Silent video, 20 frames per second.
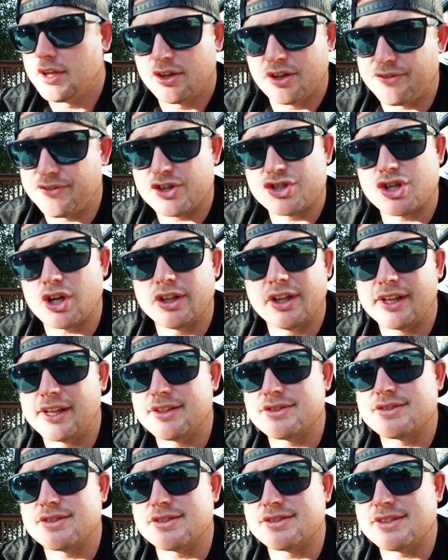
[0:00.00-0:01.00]
the fish only
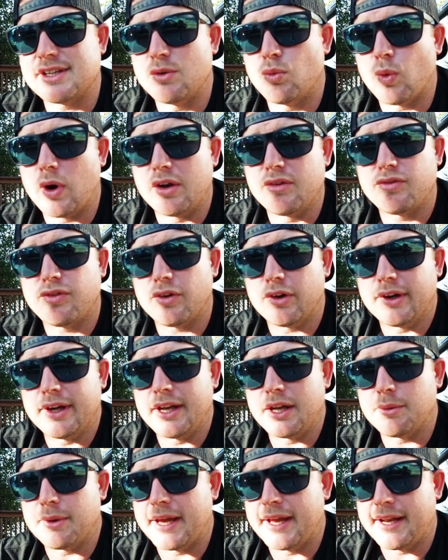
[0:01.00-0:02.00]
gets to see one fly
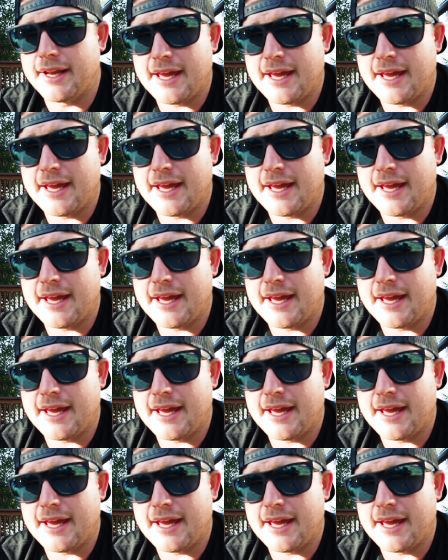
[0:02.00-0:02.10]
anyway,